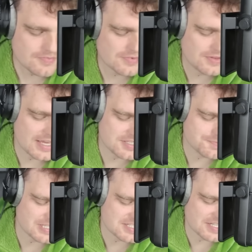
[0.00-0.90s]
They
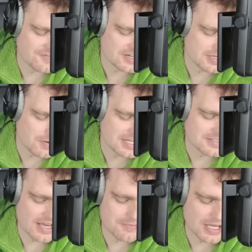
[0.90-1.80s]
specifically went to
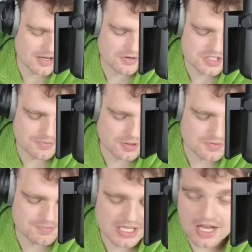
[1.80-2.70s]
NBA ownership groups
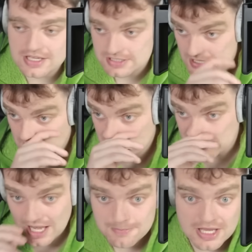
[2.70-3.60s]
because the
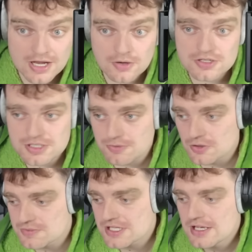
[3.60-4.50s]
NBA ownership
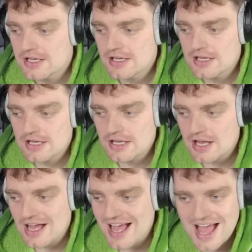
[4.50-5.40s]
groups
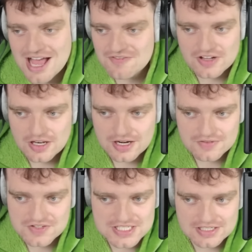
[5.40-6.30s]
have a lot of the
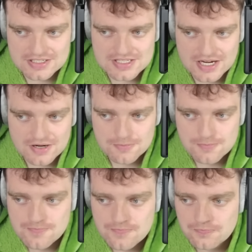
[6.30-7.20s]
facilities there.
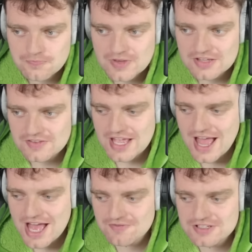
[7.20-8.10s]
They
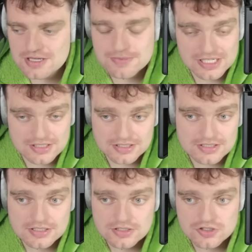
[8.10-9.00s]
have the ability
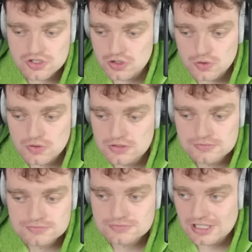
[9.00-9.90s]
to
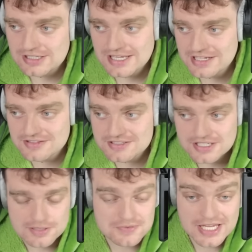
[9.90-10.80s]
link the
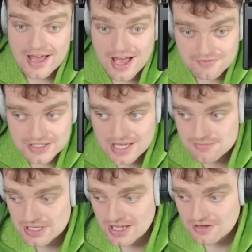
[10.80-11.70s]
teams. They have the
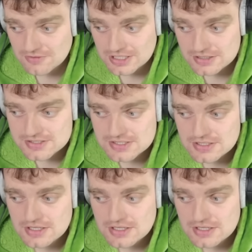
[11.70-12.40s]
NBA arenas.